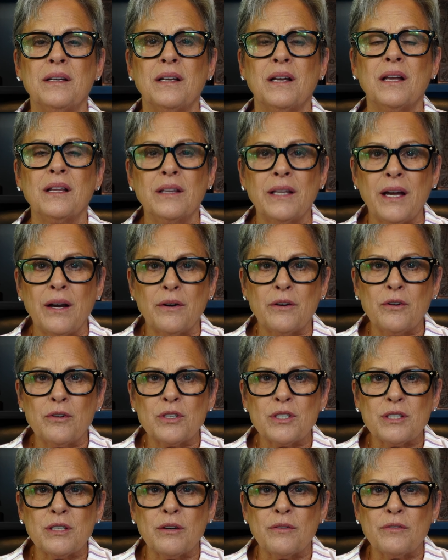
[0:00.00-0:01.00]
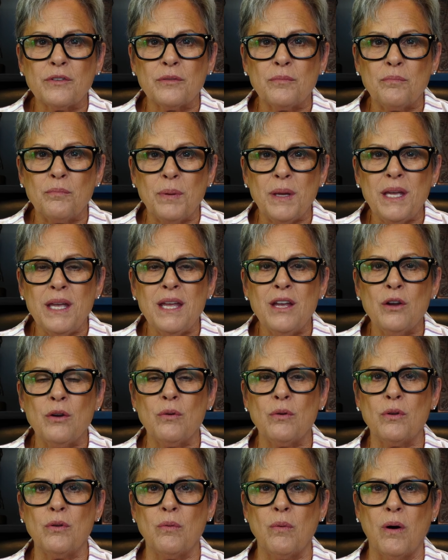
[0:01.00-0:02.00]
allow yourself to be who
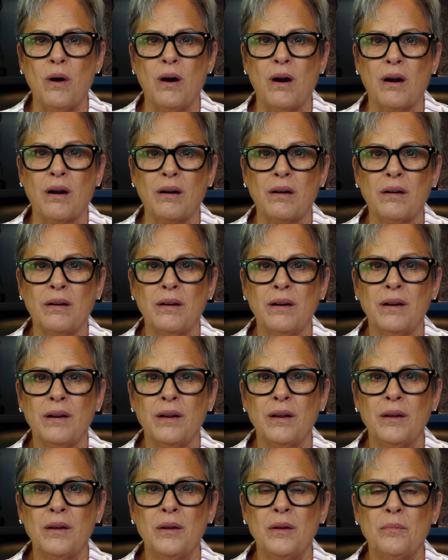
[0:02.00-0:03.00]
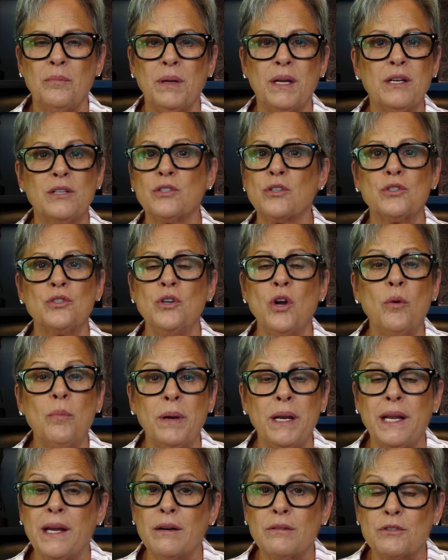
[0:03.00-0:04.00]
you are because there's
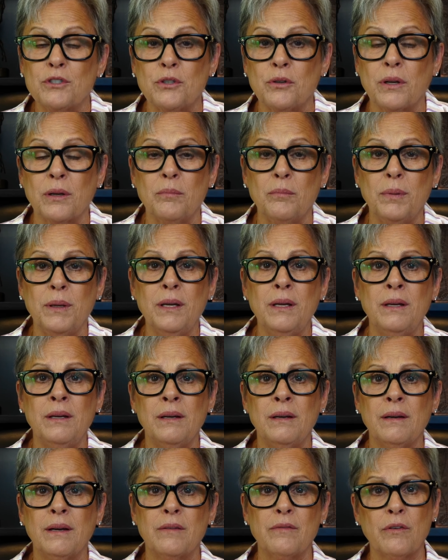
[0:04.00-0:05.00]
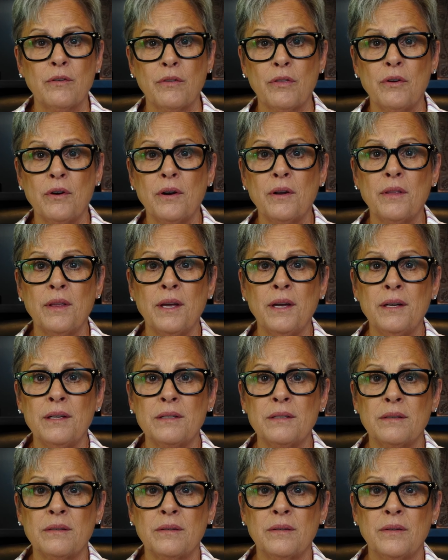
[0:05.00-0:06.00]
nobody else you can be. Have you ever thought of
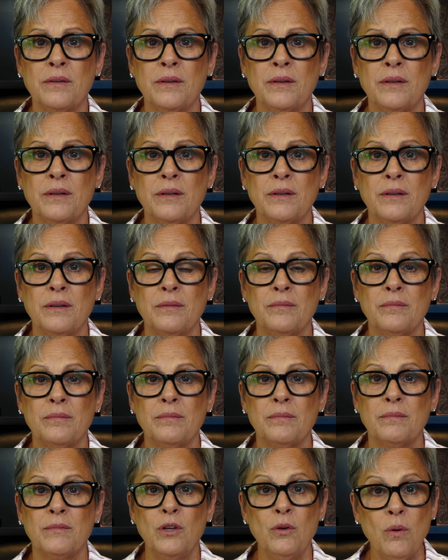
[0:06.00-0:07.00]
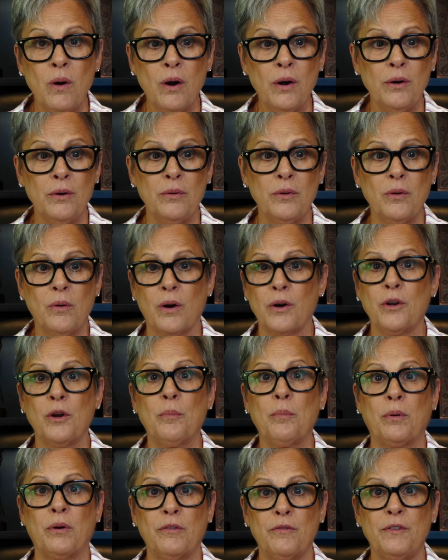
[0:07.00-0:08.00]
that? You are who you are. You're
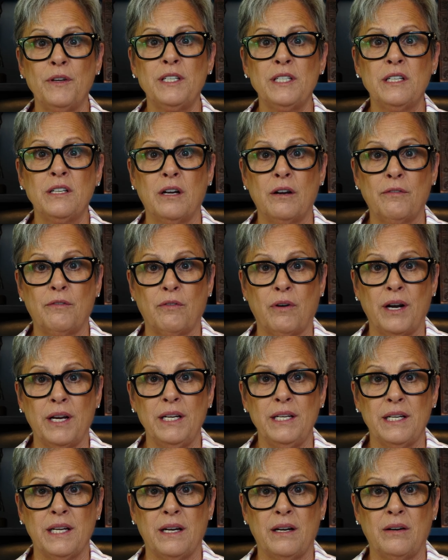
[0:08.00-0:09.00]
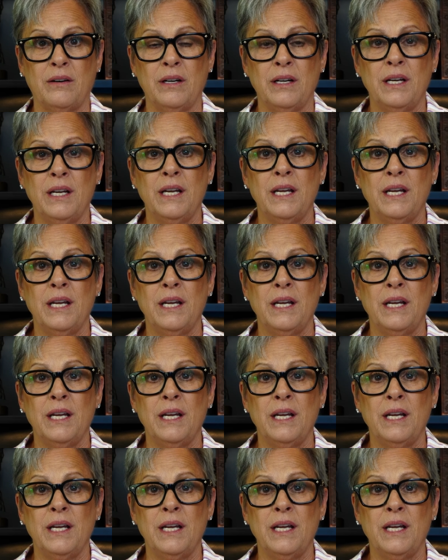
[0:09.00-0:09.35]
perfect enough right now.